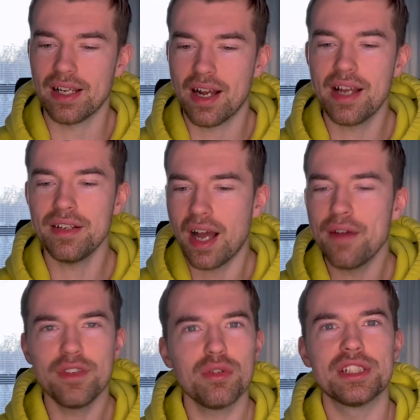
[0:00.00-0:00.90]

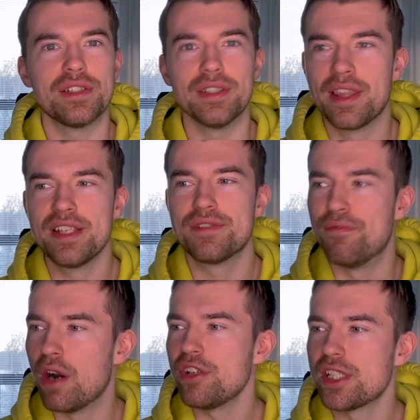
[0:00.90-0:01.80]
I've noticed these
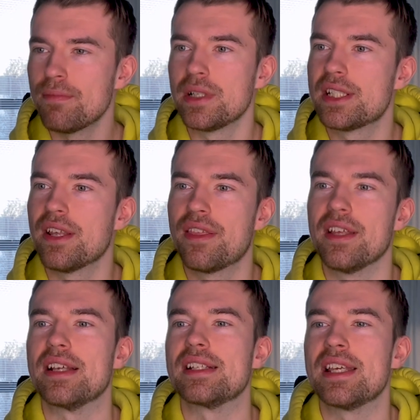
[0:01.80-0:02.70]
very simplistic
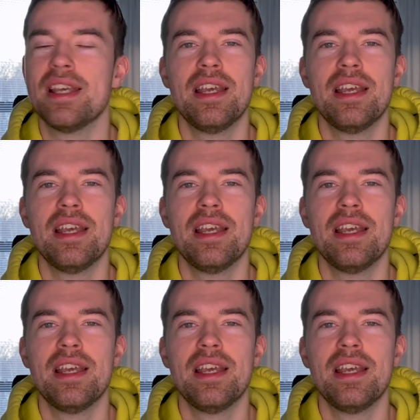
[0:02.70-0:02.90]
things,